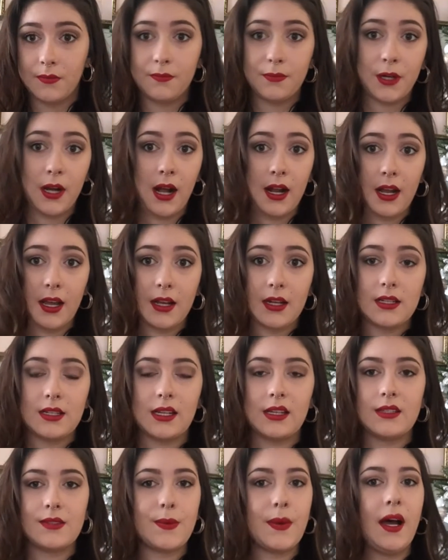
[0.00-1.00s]
product
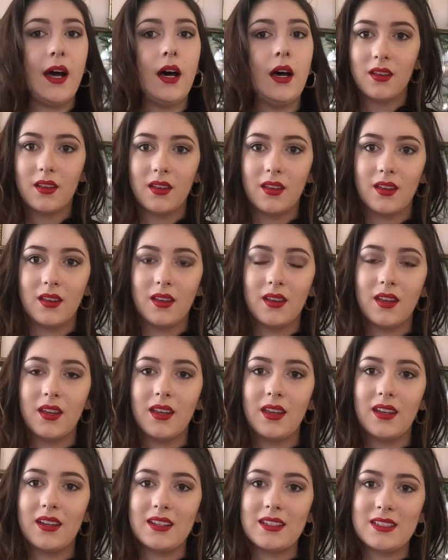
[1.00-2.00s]
as well.
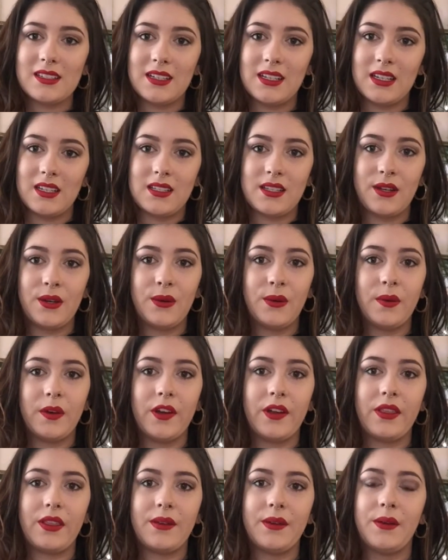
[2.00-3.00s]
It is also
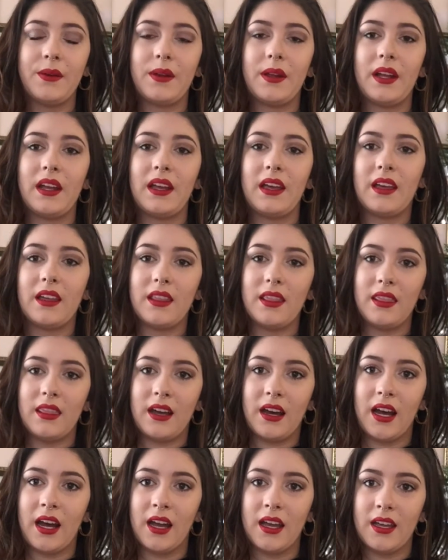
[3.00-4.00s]
worth noting
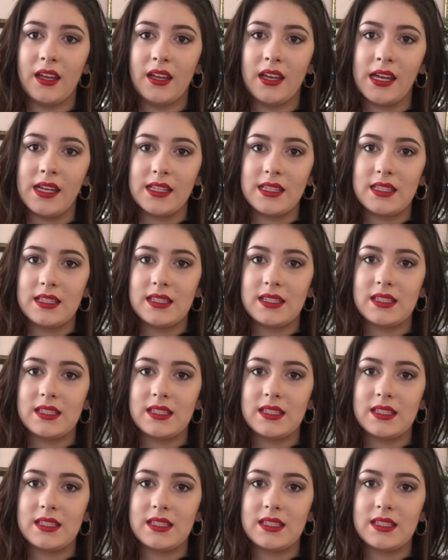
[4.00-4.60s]
that it's